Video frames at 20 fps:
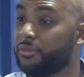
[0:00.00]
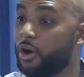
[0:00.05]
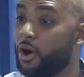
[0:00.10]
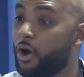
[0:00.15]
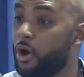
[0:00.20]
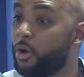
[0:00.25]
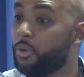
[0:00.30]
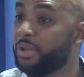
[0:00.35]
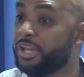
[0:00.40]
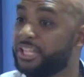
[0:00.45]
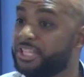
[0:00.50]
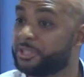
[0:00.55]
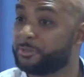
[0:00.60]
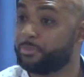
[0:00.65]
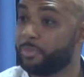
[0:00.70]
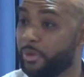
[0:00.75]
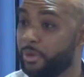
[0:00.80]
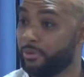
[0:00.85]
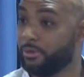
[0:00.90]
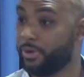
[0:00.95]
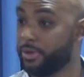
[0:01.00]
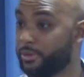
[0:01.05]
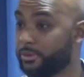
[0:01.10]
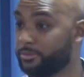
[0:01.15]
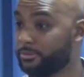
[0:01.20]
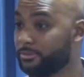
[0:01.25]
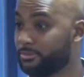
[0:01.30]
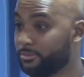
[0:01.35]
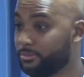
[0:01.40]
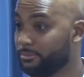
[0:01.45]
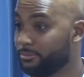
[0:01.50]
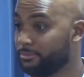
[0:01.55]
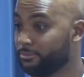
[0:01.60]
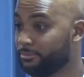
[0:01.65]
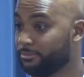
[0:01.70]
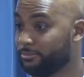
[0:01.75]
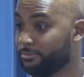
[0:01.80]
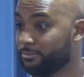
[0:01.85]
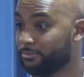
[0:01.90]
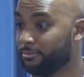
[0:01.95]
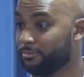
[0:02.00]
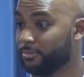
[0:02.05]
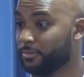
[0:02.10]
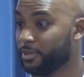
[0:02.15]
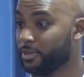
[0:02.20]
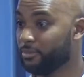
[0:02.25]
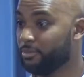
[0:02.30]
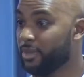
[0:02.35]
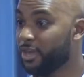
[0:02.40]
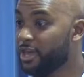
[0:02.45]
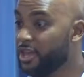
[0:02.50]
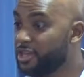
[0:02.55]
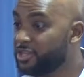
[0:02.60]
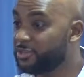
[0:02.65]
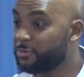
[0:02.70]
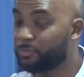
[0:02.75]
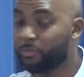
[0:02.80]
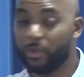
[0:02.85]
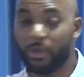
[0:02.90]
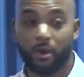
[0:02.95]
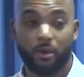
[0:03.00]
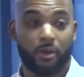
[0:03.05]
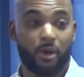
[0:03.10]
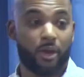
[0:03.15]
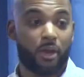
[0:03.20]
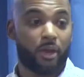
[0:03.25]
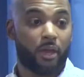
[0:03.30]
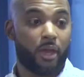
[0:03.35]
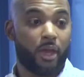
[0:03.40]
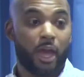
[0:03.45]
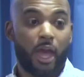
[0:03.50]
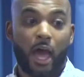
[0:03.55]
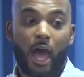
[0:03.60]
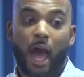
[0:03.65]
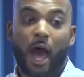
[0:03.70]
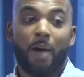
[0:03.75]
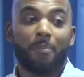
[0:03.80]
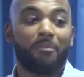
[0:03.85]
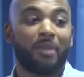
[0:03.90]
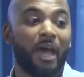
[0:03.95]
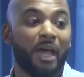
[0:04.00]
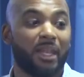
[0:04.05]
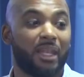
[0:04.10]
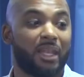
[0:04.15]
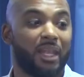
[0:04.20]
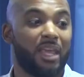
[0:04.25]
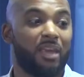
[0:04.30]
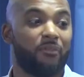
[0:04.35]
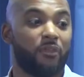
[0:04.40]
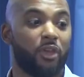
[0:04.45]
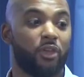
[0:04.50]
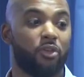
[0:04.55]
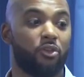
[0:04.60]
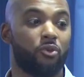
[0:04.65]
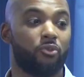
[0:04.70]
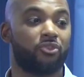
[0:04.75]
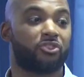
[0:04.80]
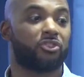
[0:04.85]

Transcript: the Holy Spirit. Me and Spirit, I'm not leaving you.